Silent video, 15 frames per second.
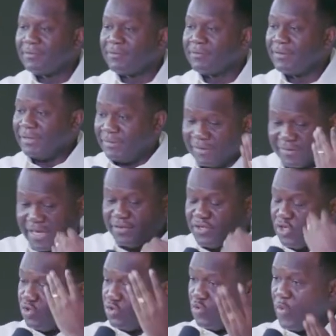It's the same thing
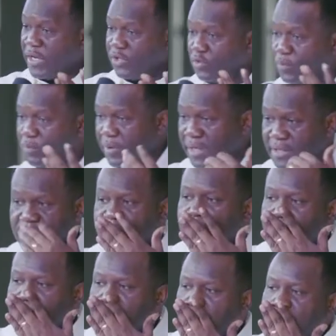you do when you breathe.
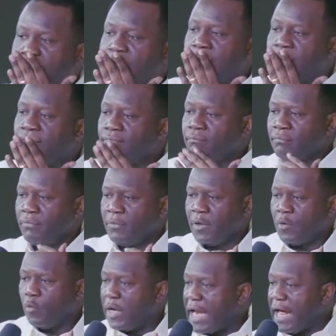
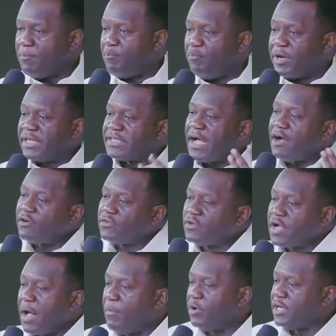When I breathe out
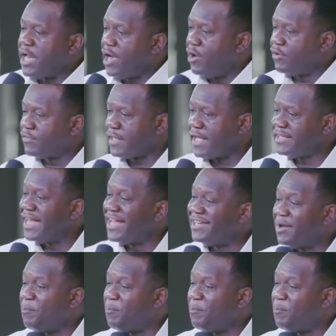carbon dioxide, then the